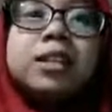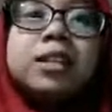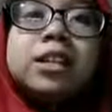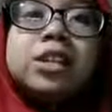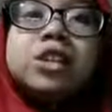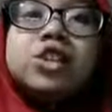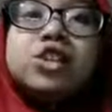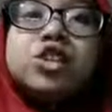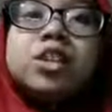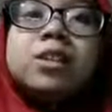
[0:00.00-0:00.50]

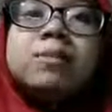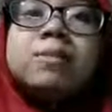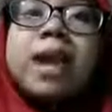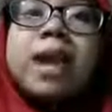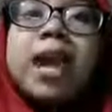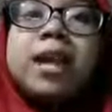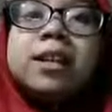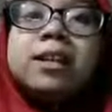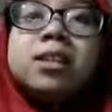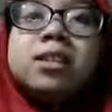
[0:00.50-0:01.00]
The term
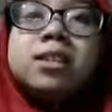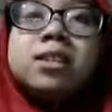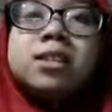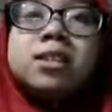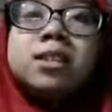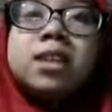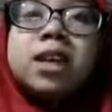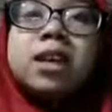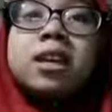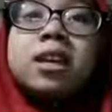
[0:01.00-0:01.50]
English
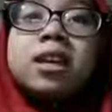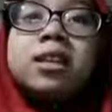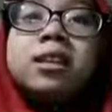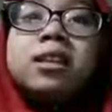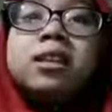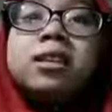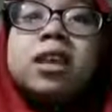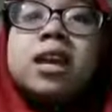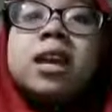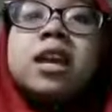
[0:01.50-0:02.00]

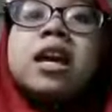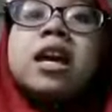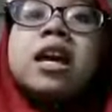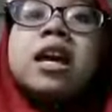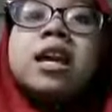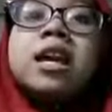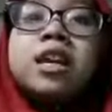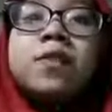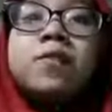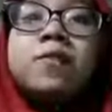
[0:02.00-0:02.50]
second
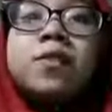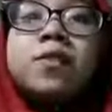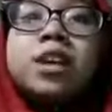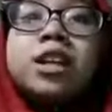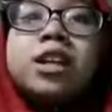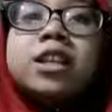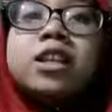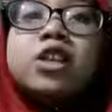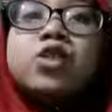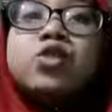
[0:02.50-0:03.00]

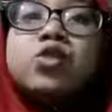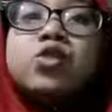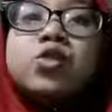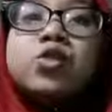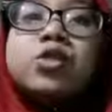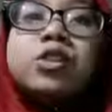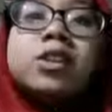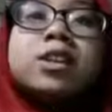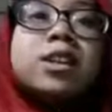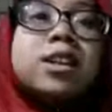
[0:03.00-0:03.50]
referred
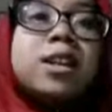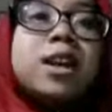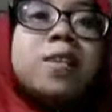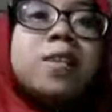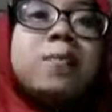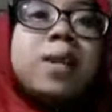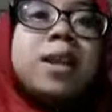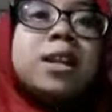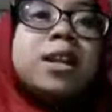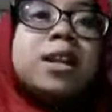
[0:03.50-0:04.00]
to the
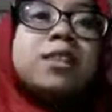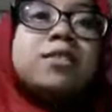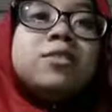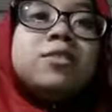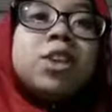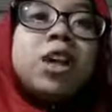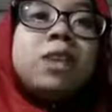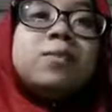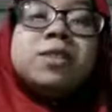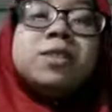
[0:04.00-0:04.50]
Germanic
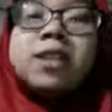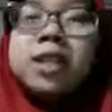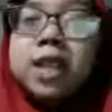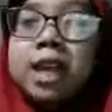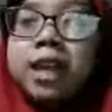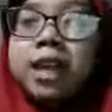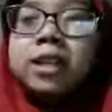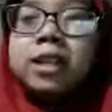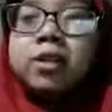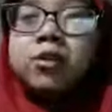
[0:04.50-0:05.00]
tribes
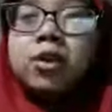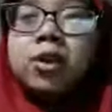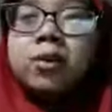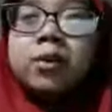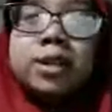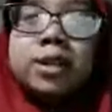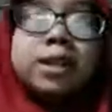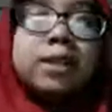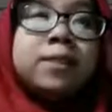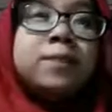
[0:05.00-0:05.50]

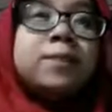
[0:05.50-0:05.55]
generally.